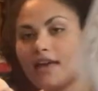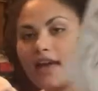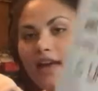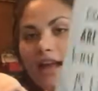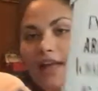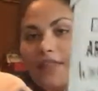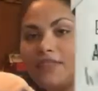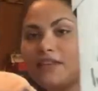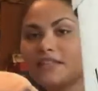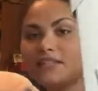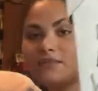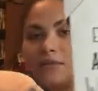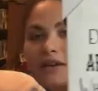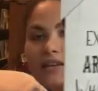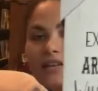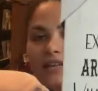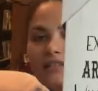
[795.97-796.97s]
I got this
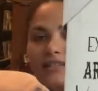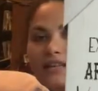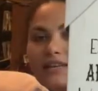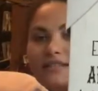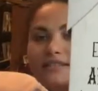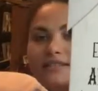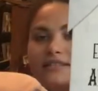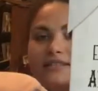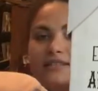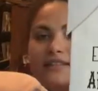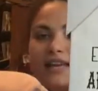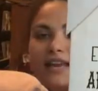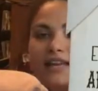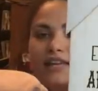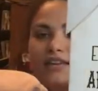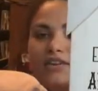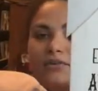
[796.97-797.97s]
one. It says,
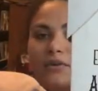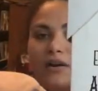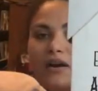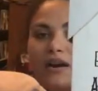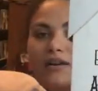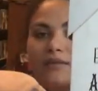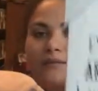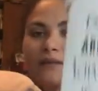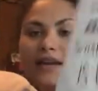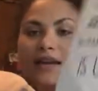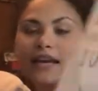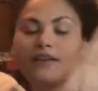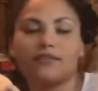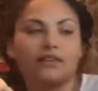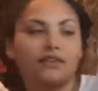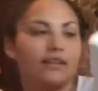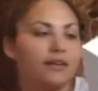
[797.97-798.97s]
today you are, I
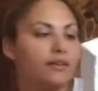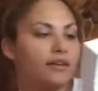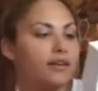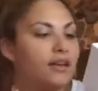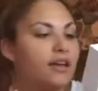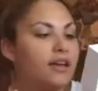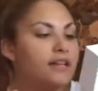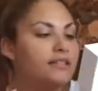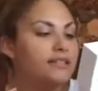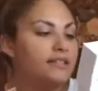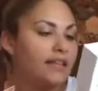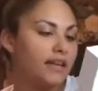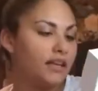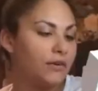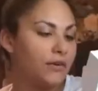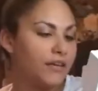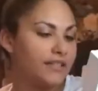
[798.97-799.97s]
can't read that.
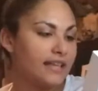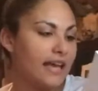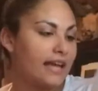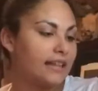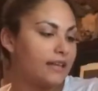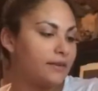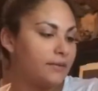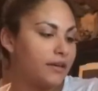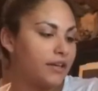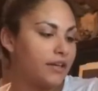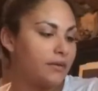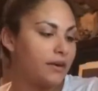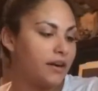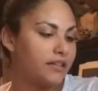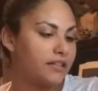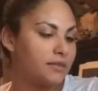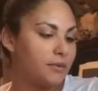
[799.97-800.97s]
Today you are exactly where you
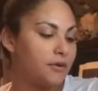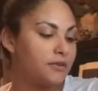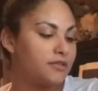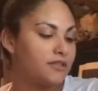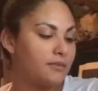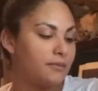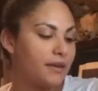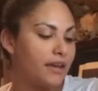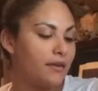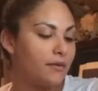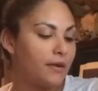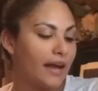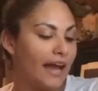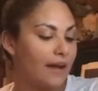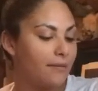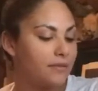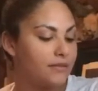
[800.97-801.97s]
are supposed to be.
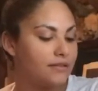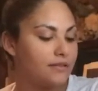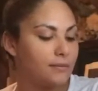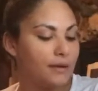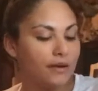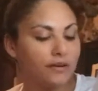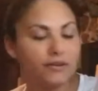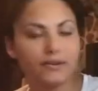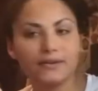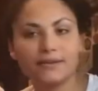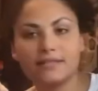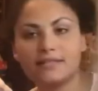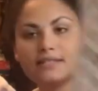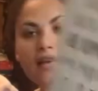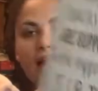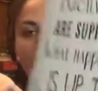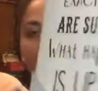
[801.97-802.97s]
What happens tomorrow
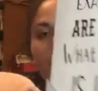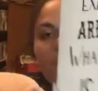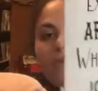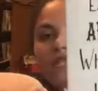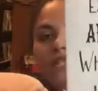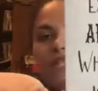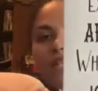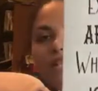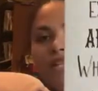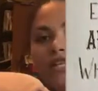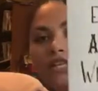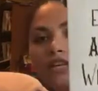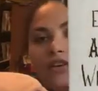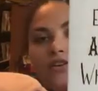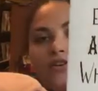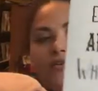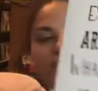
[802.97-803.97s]
is up to
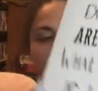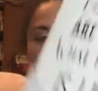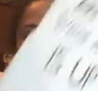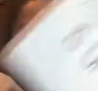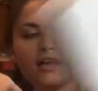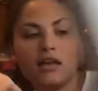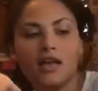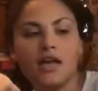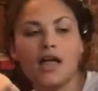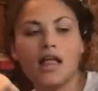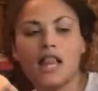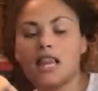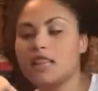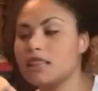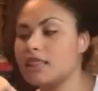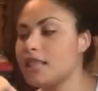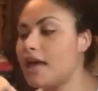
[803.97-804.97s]
you.
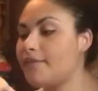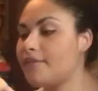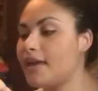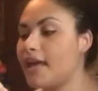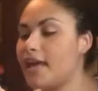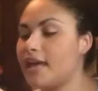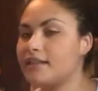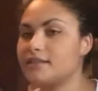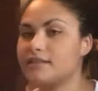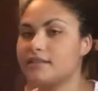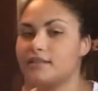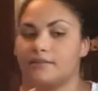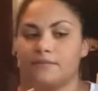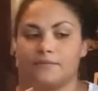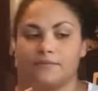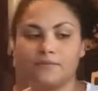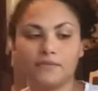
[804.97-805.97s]
Love it.
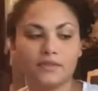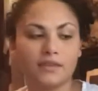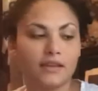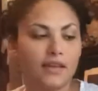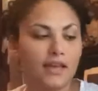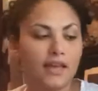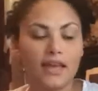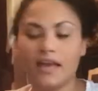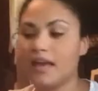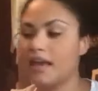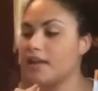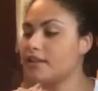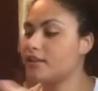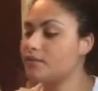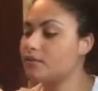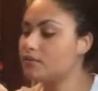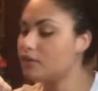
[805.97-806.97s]

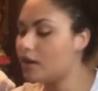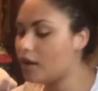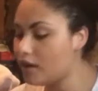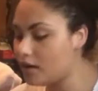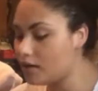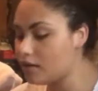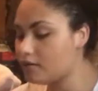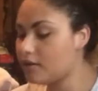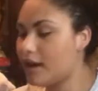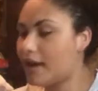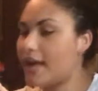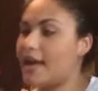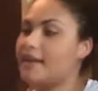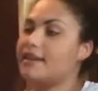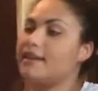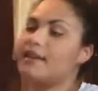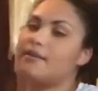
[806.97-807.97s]
And you know I
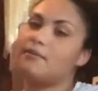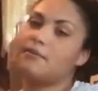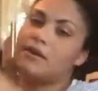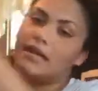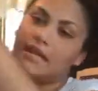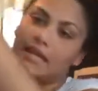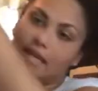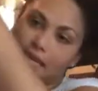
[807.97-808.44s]
had to get one of